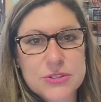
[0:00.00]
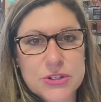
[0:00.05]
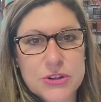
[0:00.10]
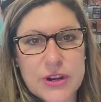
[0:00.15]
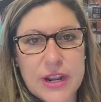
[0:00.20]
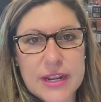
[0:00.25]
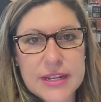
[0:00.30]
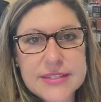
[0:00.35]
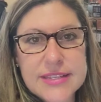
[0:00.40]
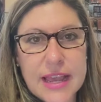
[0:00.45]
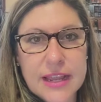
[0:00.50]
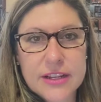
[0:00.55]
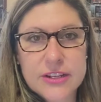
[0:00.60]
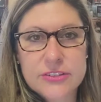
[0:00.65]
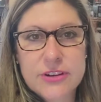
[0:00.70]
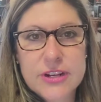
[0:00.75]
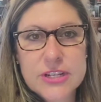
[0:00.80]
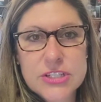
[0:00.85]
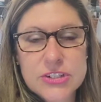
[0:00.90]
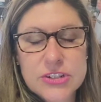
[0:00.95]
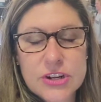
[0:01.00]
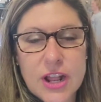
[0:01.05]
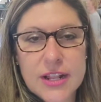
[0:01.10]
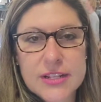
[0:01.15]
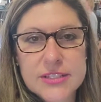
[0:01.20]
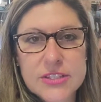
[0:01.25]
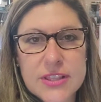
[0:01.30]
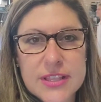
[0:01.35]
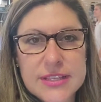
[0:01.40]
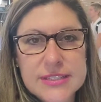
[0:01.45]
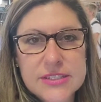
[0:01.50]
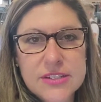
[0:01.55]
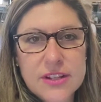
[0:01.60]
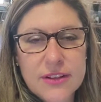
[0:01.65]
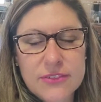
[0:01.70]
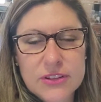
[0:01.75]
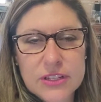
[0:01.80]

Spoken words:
It was a great Italian restaurant. So they still